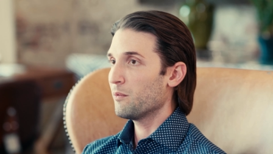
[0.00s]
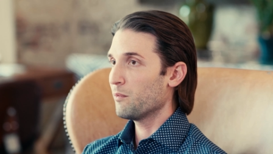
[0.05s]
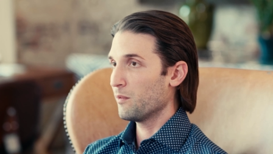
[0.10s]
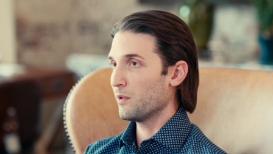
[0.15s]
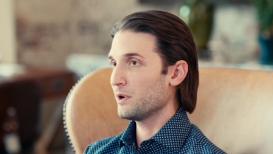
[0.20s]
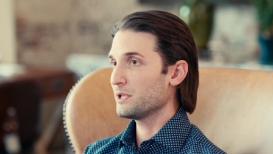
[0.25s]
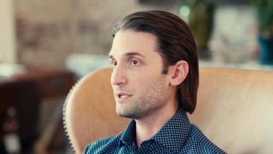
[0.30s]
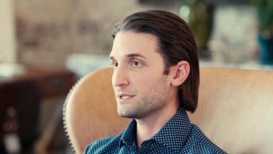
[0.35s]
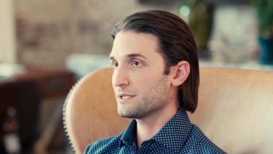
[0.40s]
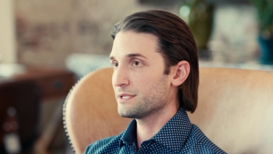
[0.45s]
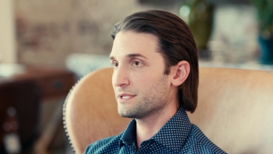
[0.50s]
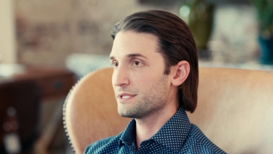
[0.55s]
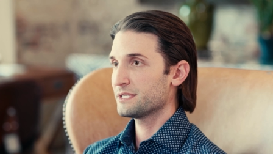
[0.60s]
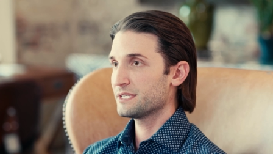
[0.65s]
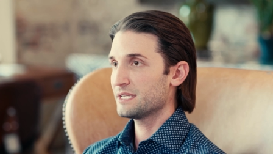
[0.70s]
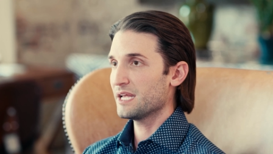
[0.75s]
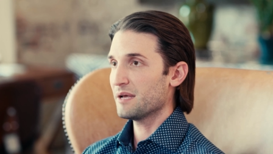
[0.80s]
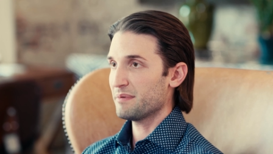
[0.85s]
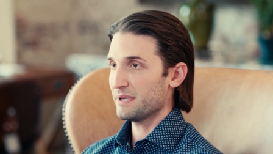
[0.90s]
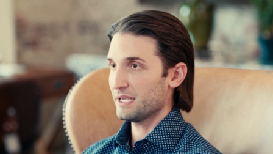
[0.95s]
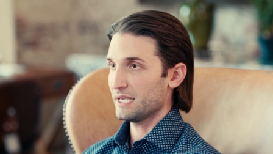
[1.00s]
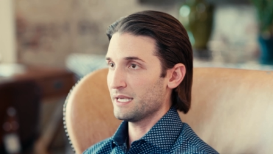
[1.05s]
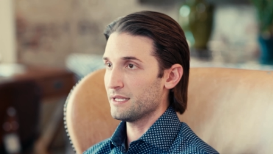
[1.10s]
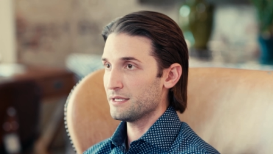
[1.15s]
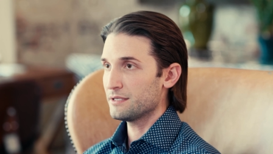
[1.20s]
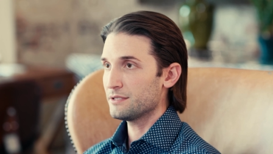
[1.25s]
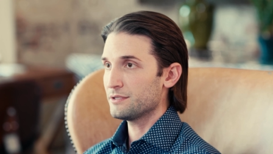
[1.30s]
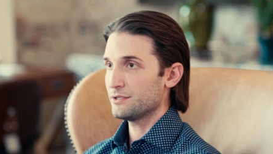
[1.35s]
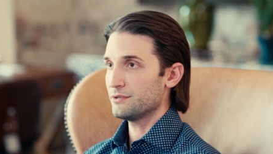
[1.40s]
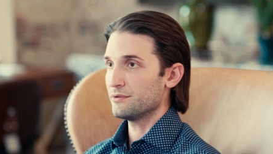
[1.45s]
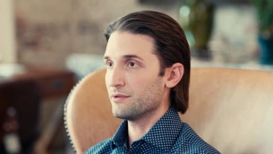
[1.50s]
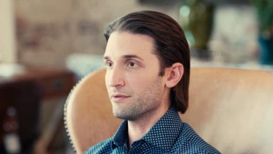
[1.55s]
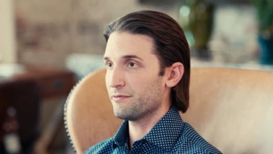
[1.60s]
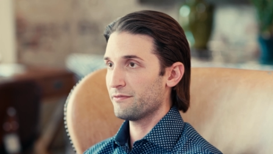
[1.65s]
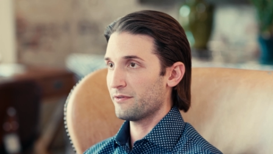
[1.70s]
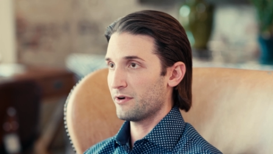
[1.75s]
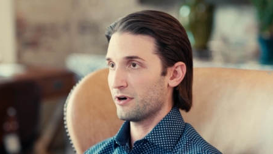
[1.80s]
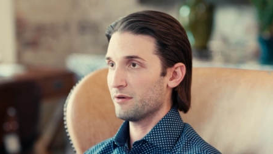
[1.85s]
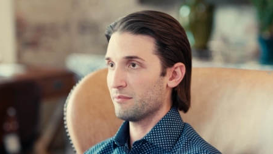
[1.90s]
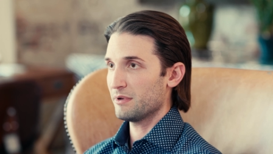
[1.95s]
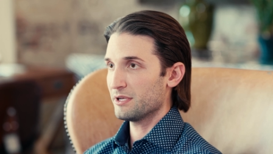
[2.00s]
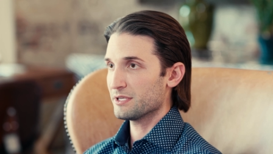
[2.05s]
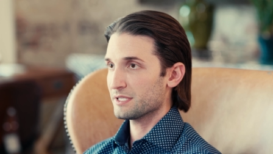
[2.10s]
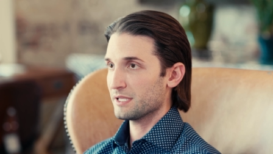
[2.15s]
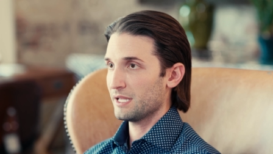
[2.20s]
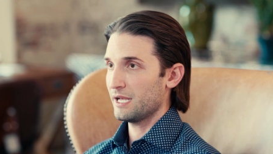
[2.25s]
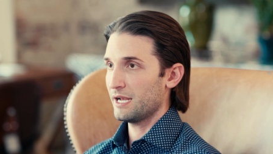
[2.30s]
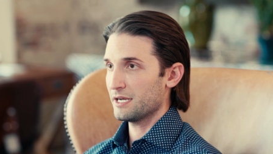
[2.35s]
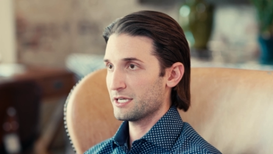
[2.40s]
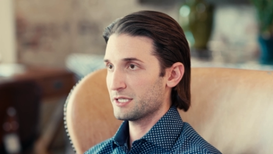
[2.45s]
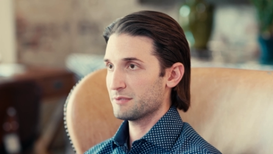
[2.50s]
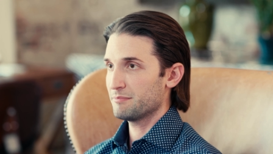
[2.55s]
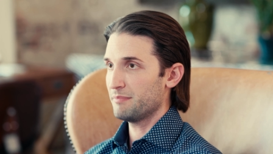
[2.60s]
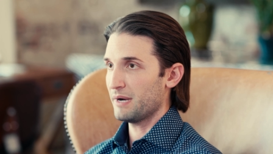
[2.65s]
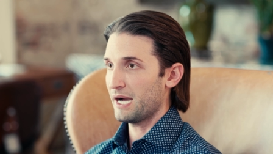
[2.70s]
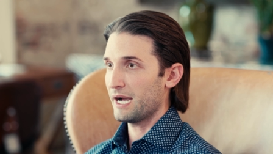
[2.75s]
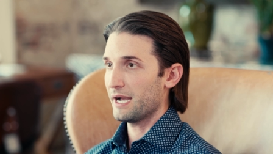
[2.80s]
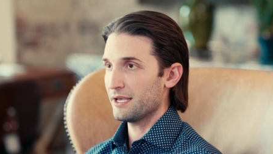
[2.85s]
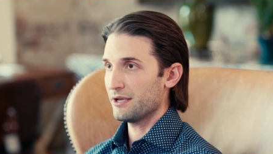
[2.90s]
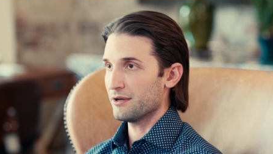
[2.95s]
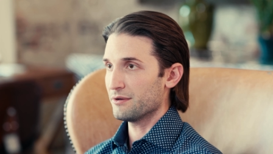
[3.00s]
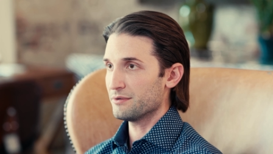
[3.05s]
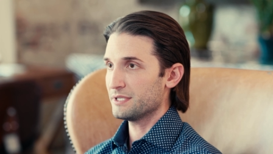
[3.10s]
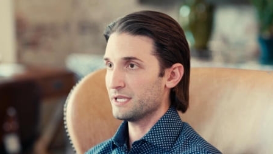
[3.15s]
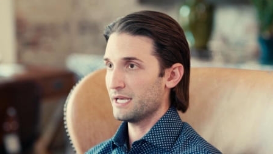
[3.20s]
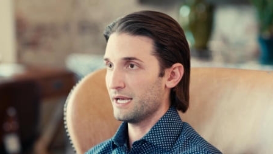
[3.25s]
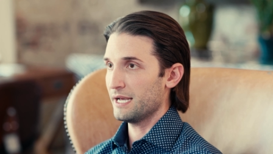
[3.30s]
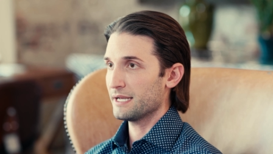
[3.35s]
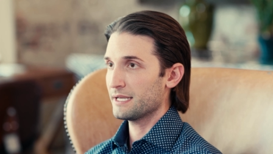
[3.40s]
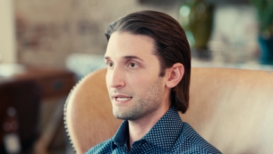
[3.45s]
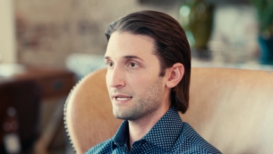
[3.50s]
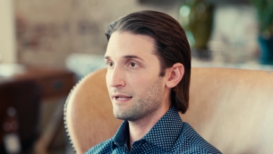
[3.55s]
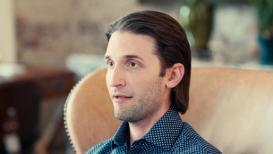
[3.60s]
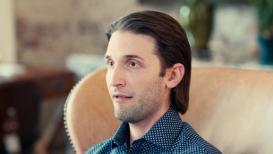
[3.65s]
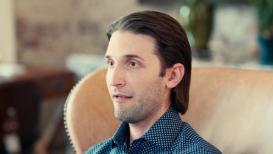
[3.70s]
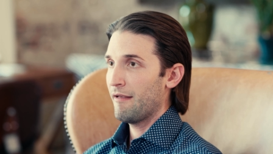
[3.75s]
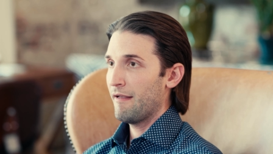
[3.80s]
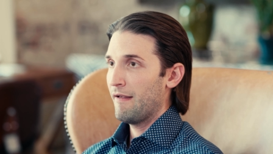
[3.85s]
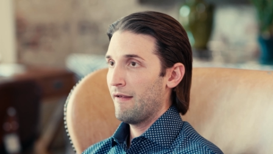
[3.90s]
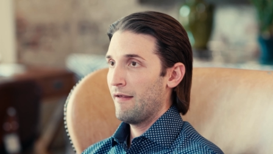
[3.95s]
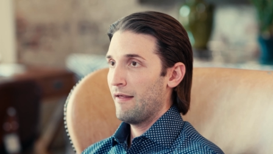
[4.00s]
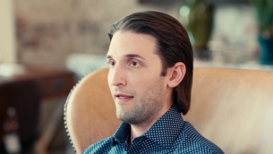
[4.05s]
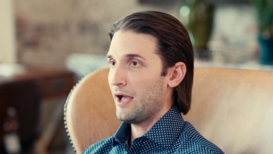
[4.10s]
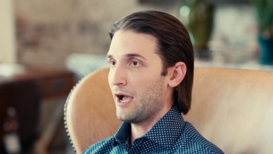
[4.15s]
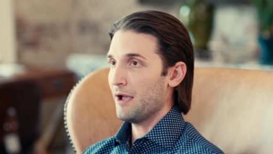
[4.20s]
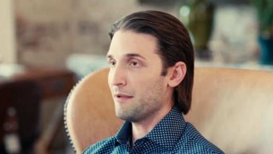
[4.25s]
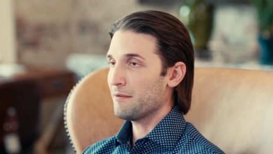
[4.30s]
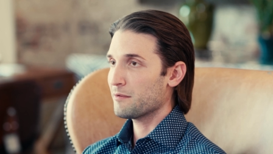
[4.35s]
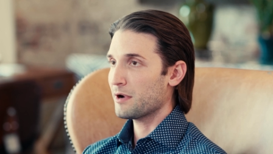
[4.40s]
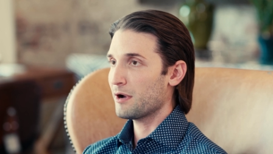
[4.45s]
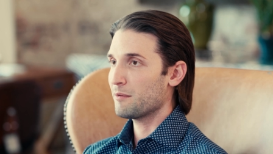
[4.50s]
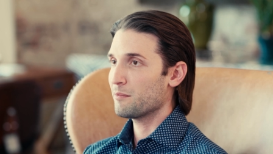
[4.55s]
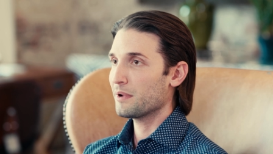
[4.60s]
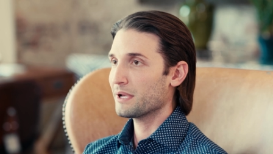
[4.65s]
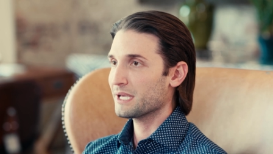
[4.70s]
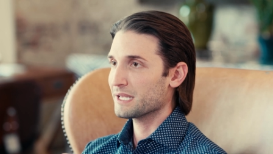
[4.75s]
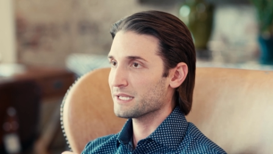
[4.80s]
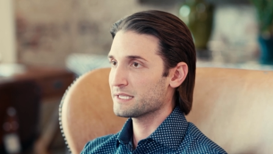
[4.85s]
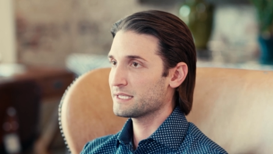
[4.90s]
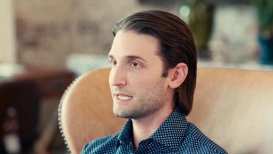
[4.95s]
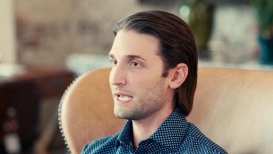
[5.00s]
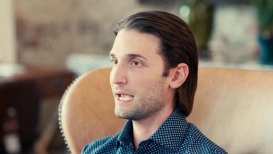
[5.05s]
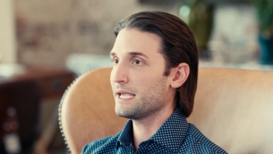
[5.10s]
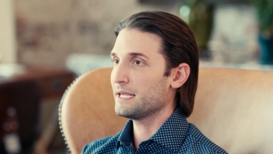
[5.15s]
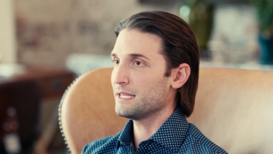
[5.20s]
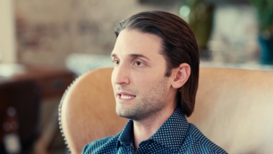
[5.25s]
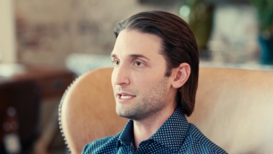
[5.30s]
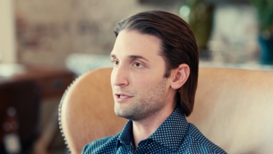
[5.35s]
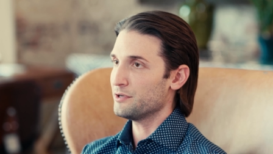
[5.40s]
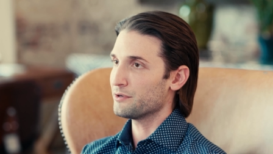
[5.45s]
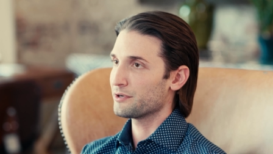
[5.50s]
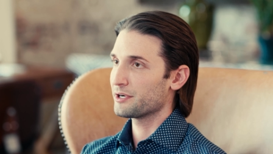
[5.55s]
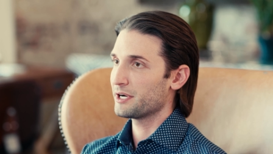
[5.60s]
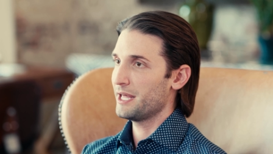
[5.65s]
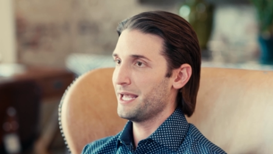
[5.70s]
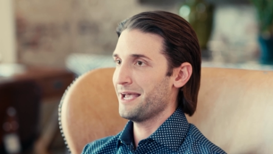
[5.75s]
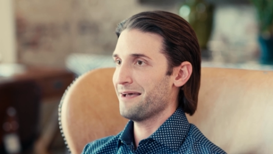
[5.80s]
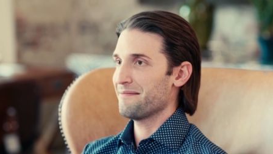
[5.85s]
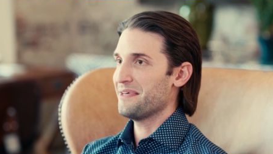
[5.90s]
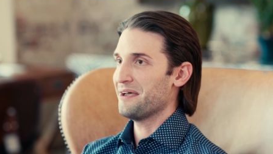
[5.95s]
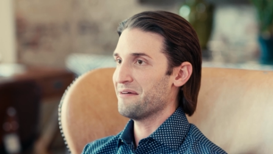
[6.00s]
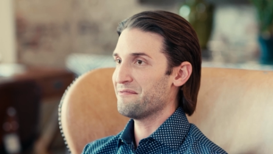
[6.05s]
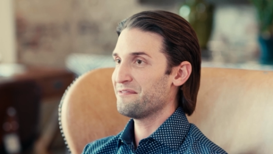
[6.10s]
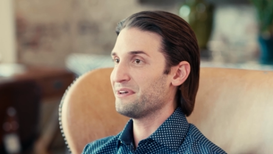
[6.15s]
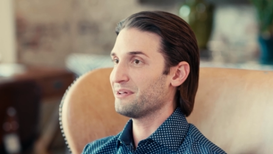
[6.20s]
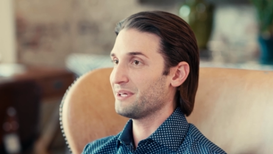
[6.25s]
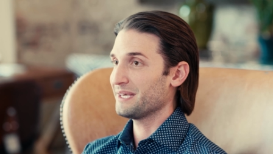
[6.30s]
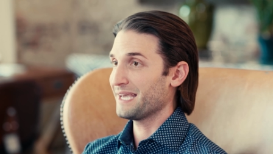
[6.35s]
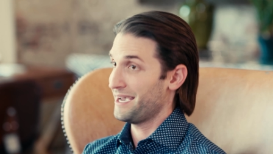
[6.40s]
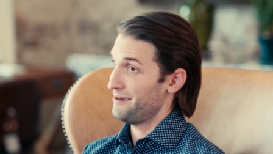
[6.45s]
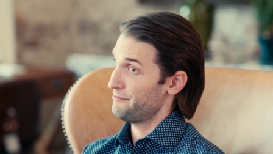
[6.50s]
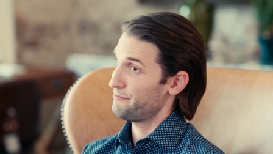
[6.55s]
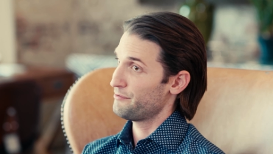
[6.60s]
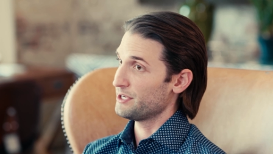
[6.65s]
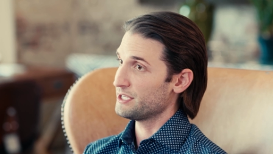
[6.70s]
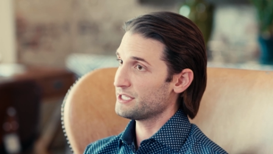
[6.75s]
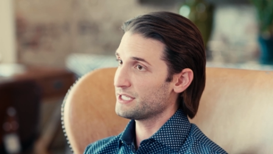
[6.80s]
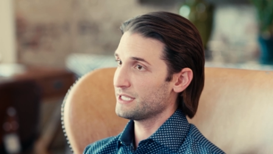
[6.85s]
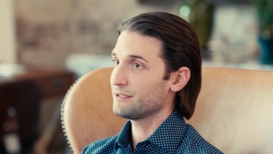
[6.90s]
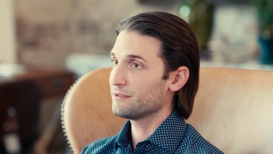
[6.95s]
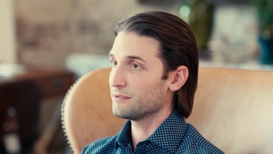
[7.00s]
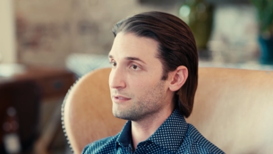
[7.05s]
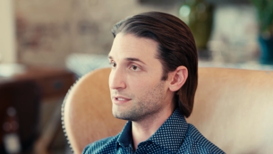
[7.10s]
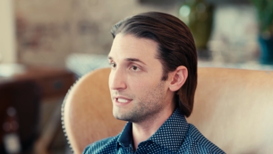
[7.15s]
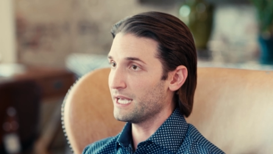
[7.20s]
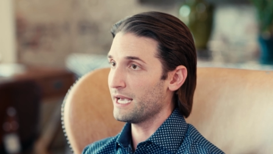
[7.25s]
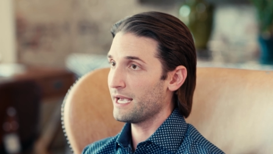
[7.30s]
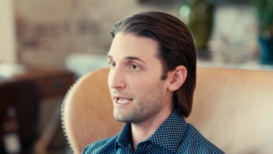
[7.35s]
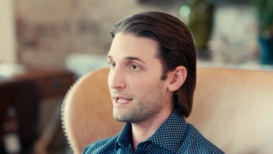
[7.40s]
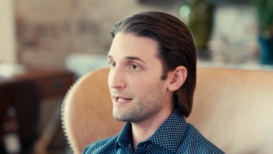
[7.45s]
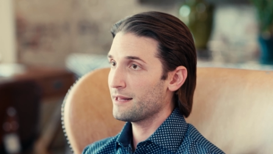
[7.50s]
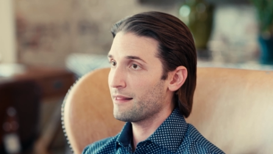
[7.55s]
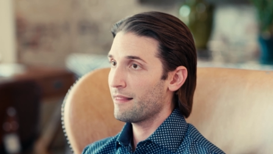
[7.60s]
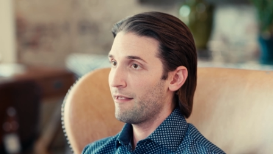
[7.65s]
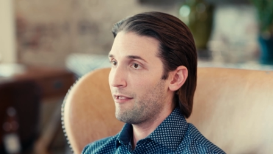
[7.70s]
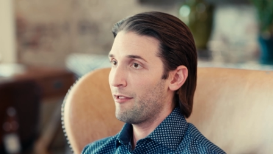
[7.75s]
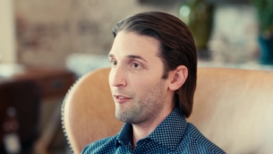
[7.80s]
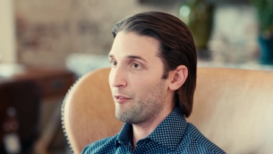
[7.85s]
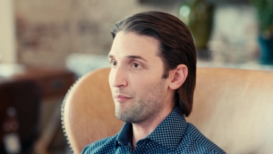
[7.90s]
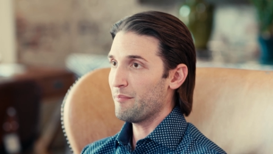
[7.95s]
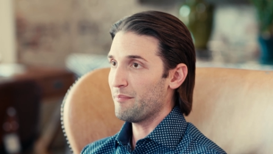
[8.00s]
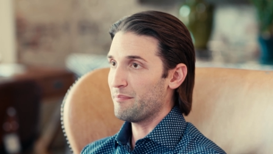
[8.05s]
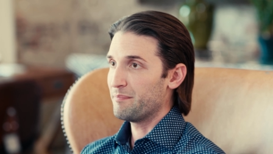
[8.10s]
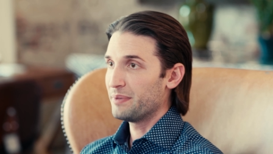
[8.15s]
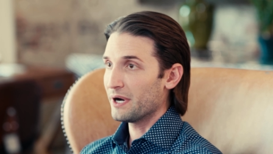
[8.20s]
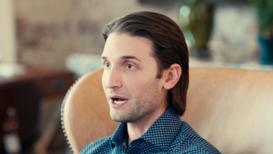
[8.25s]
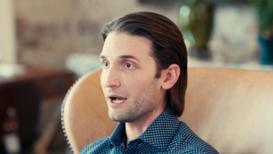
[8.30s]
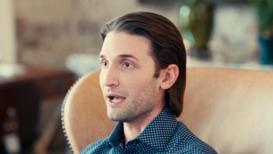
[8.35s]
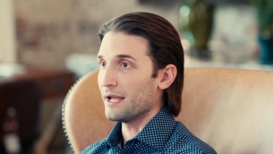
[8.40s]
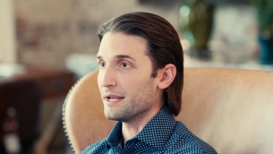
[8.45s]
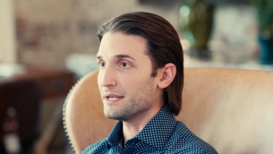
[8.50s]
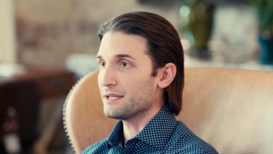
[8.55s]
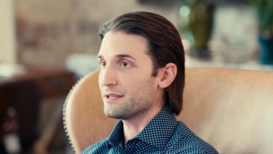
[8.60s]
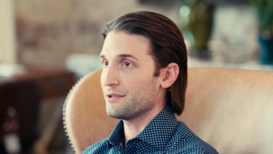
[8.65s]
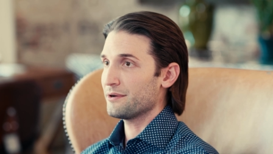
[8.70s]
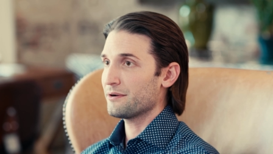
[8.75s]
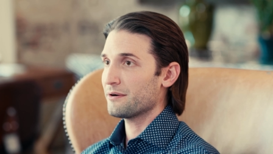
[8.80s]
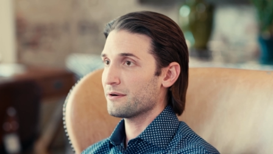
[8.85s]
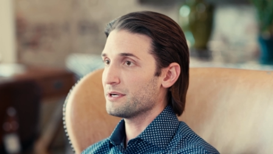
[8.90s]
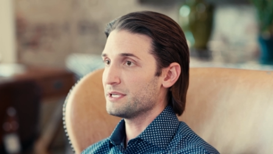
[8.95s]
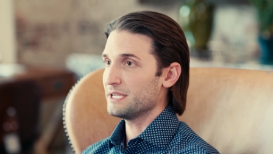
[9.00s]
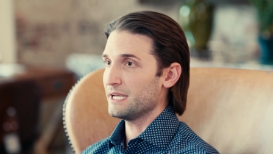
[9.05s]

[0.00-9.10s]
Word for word: Once stepping into the pharma slash biotech, I, am not going to say that you're going to have that feeling every single day, but there are